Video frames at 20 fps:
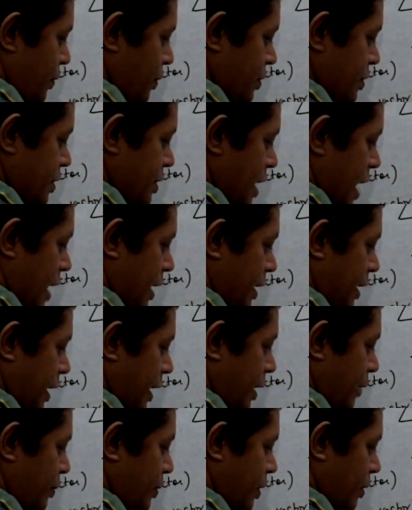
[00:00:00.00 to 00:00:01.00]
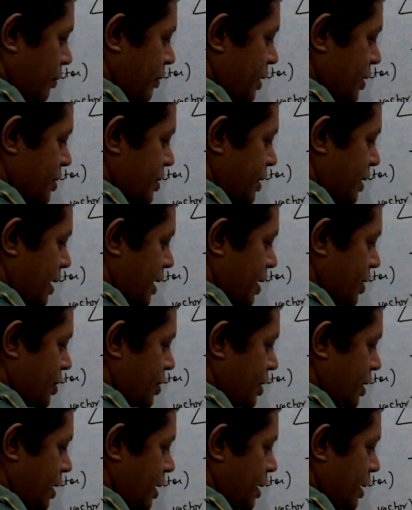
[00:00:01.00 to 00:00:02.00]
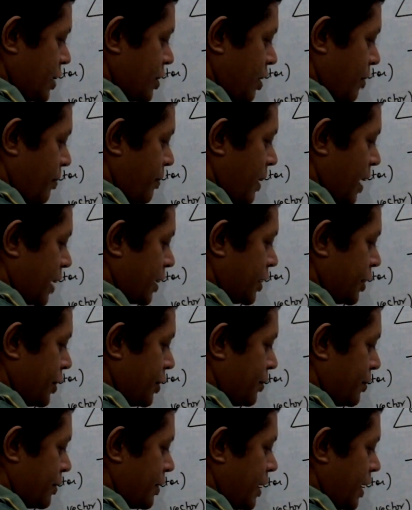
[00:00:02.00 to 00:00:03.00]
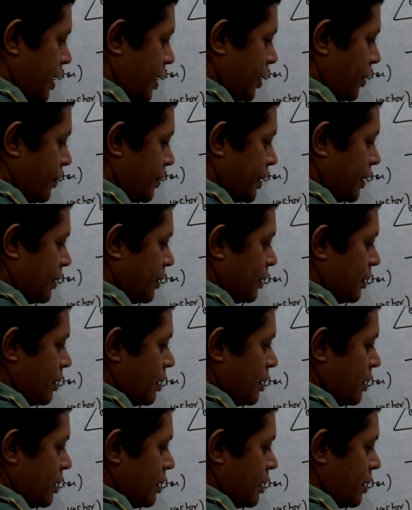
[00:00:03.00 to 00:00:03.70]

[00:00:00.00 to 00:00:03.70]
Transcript: force is acting from this direction, it is of magnitude 10 Newton.